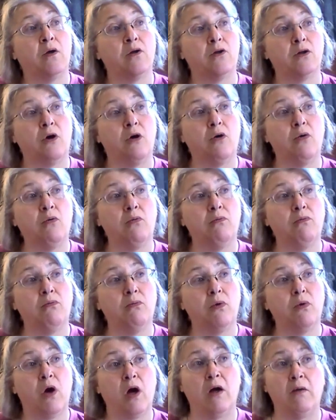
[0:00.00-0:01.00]
So,
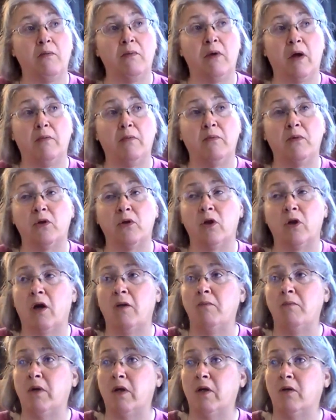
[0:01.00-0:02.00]

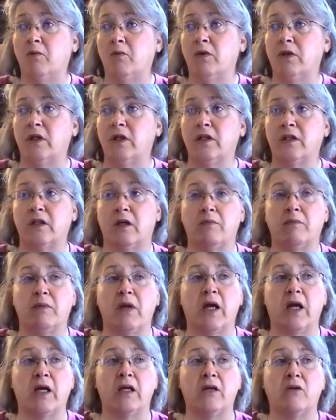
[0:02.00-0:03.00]
I'm done with this. I'm
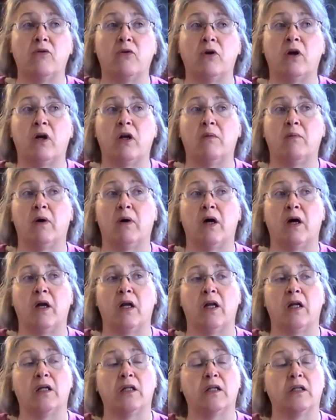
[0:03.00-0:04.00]
taking her
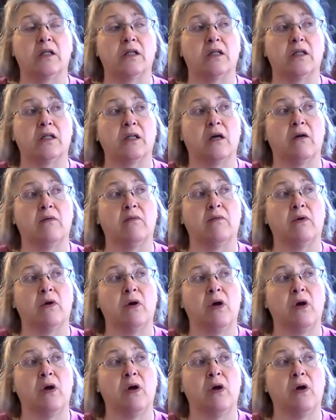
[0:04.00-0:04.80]
antibiotics and stuff.